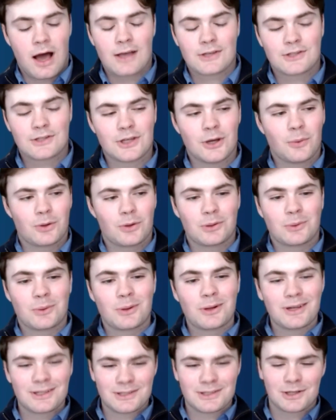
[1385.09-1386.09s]
So
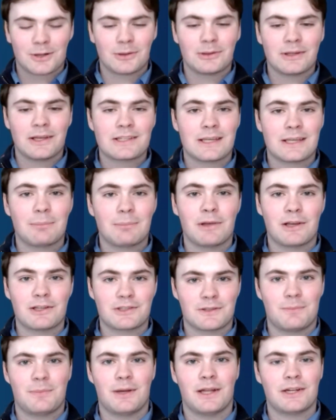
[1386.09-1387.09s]
we're currently assembling
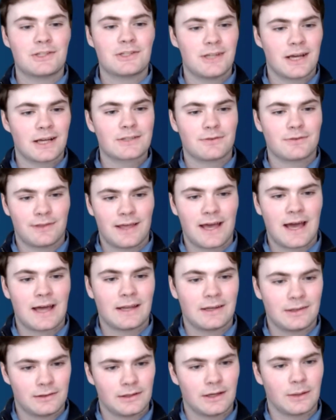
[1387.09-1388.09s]
some pitch decks for
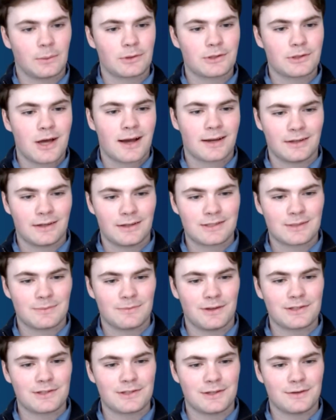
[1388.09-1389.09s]
that, and we're talking to some
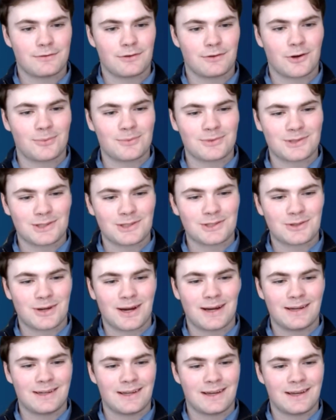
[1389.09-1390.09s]
VC firms and
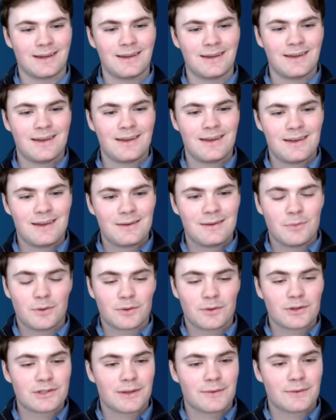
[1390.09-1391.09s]
trying to
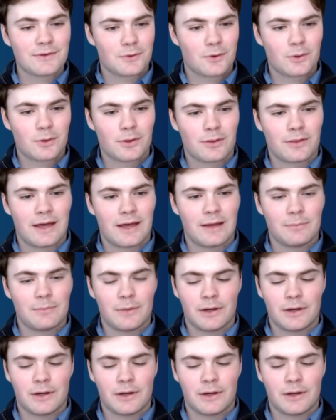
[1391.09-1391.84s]
move ourselves forward with that.